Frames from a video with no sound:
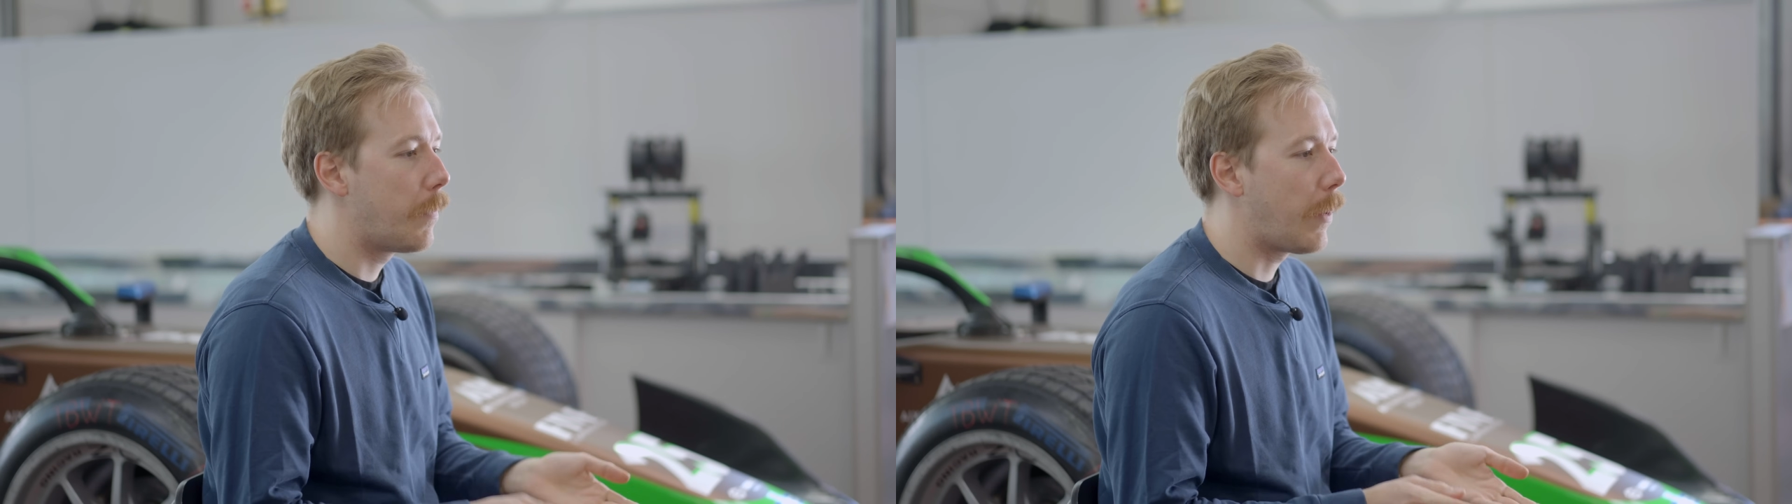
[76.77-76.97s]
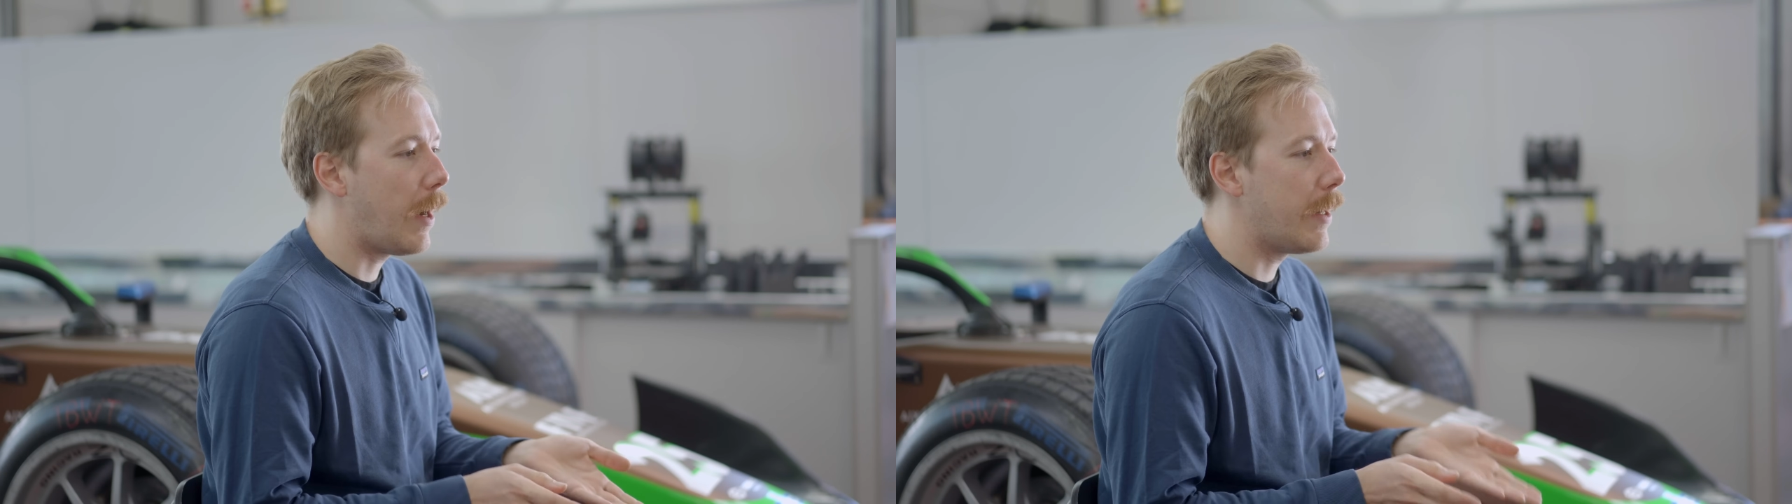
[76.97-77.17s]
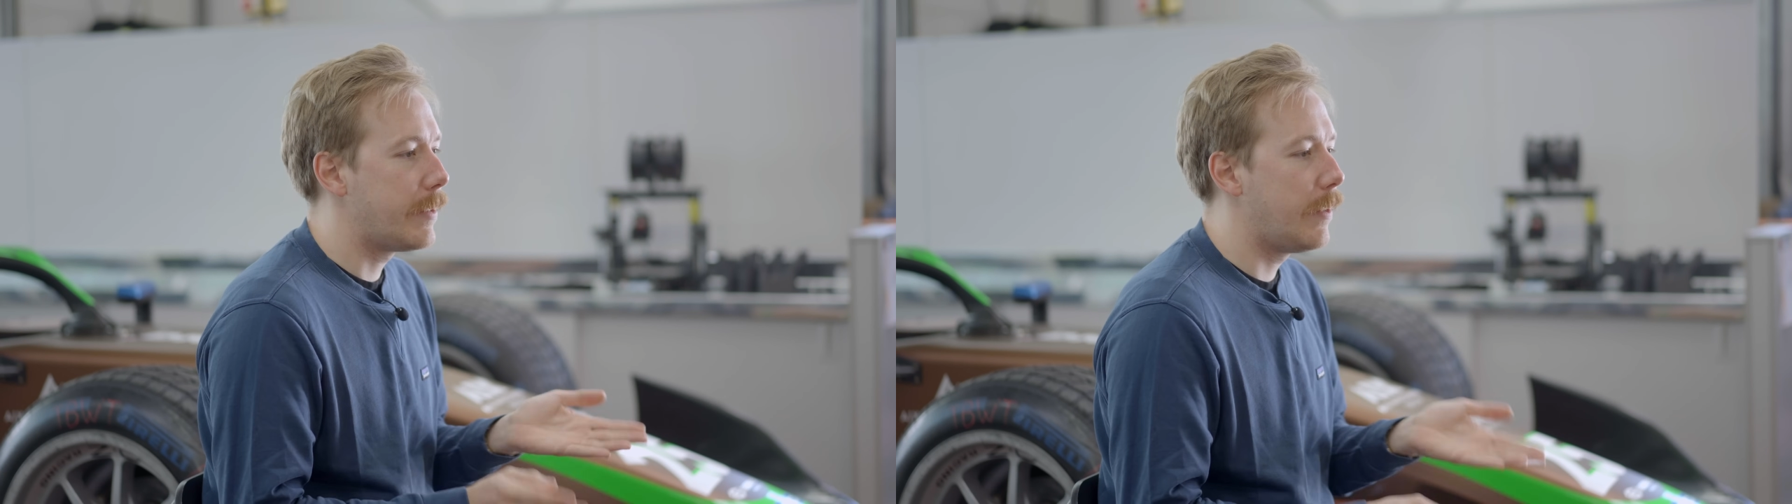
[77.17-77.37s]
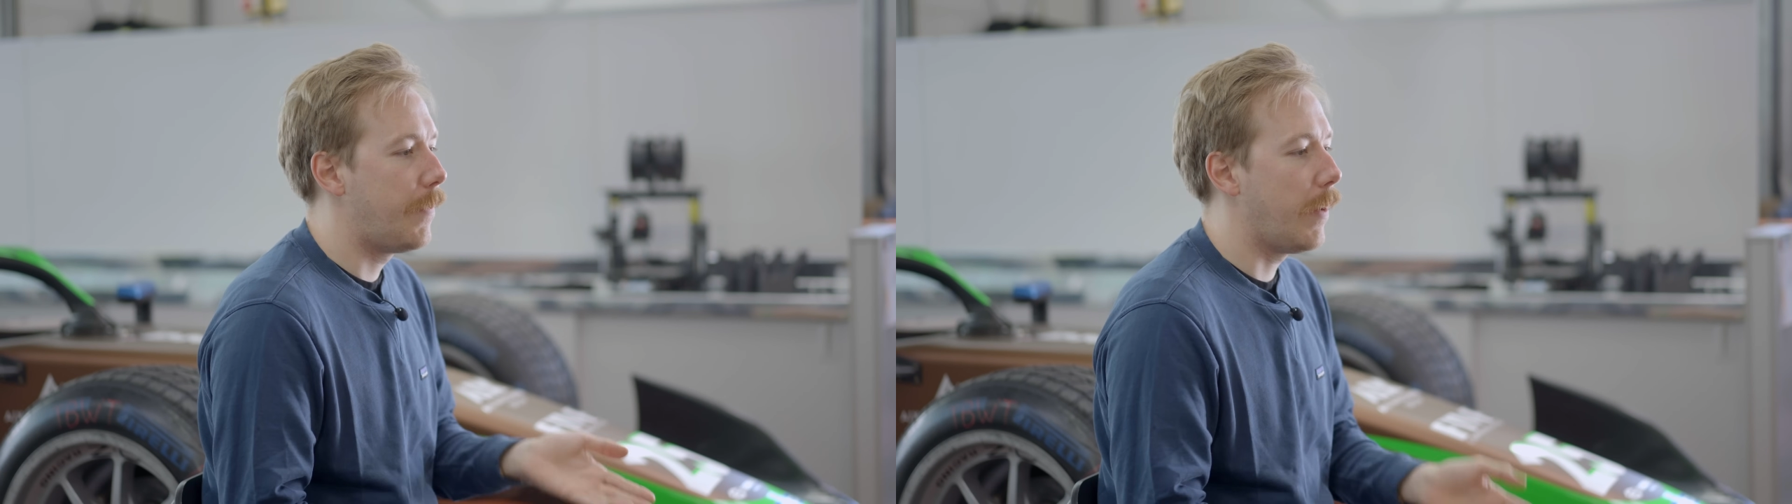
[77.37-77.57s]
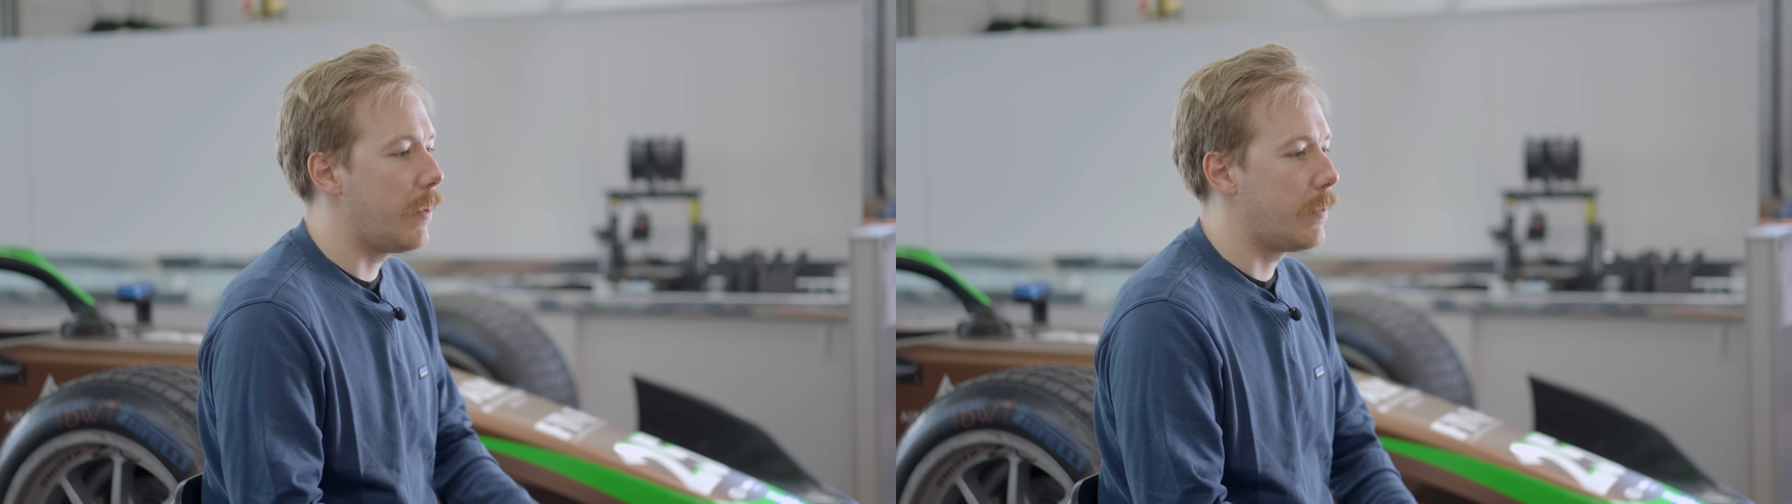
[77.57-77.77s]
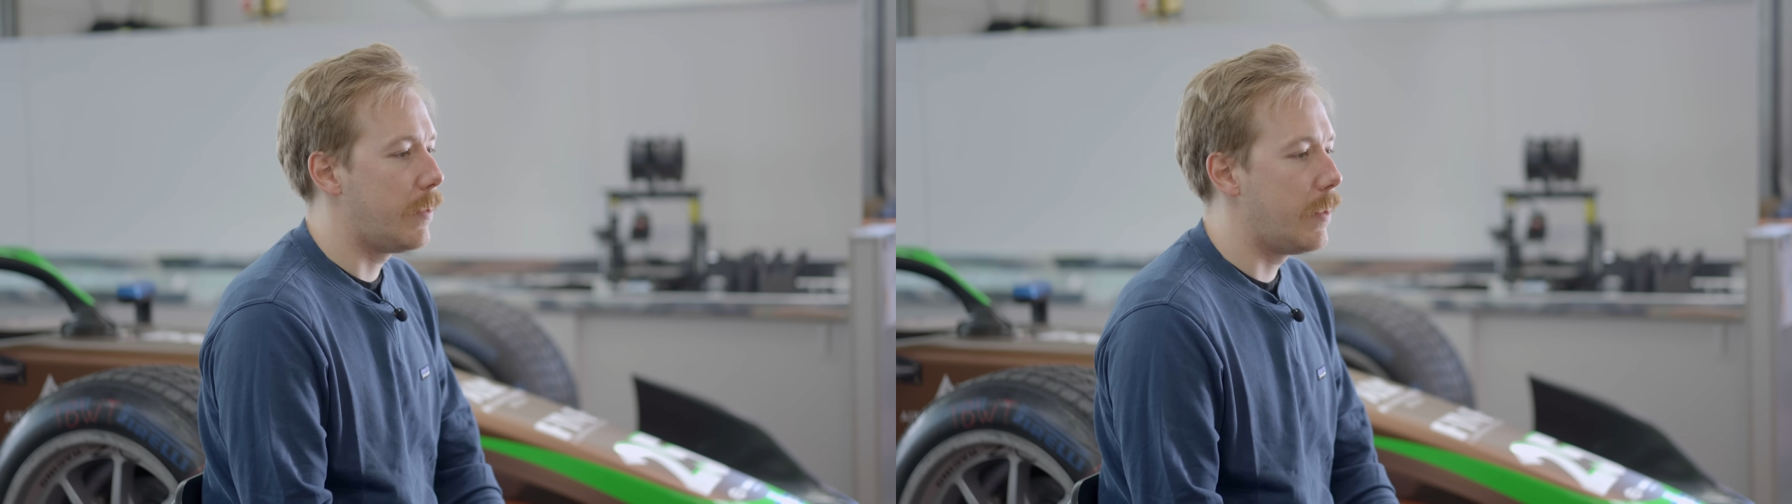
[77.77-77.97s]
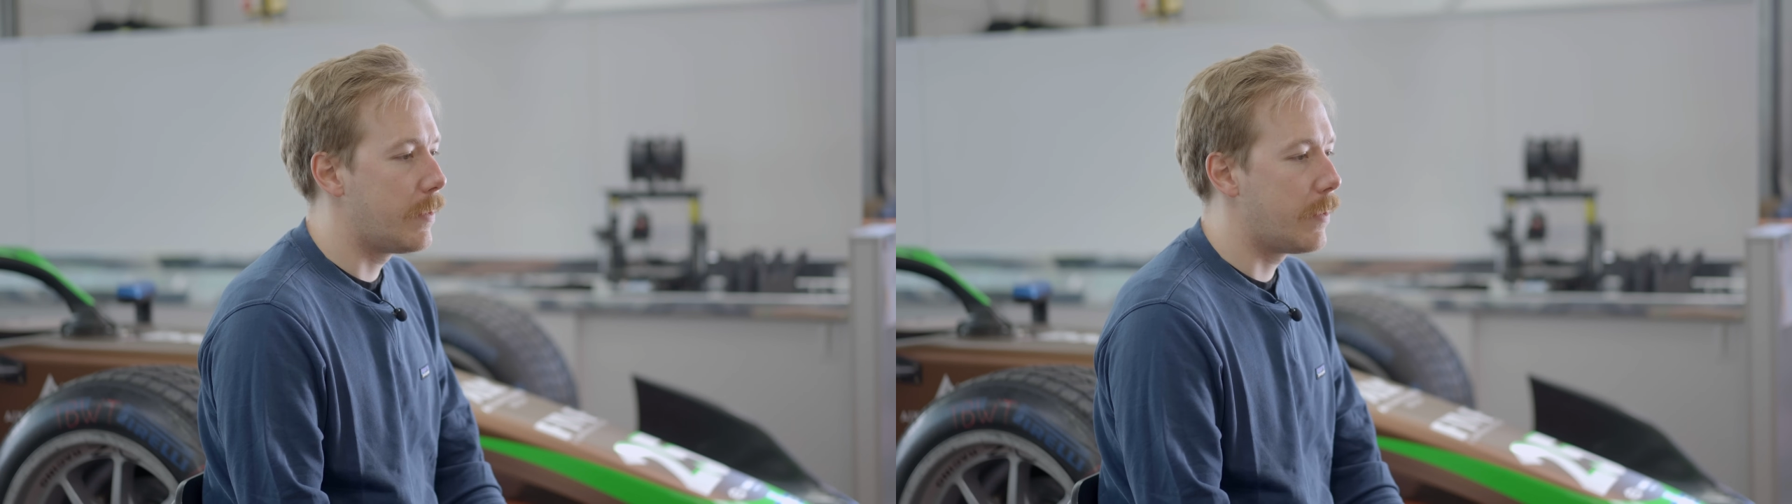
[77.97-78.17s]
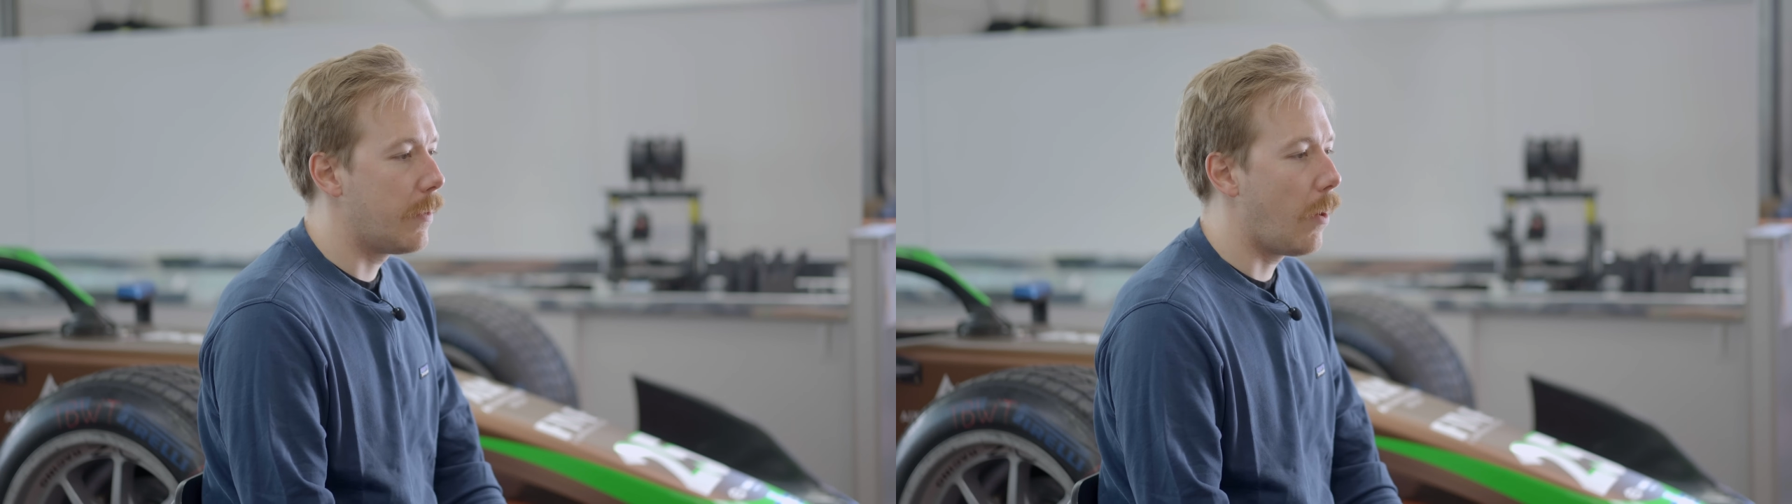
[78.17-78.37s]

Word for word: price difference is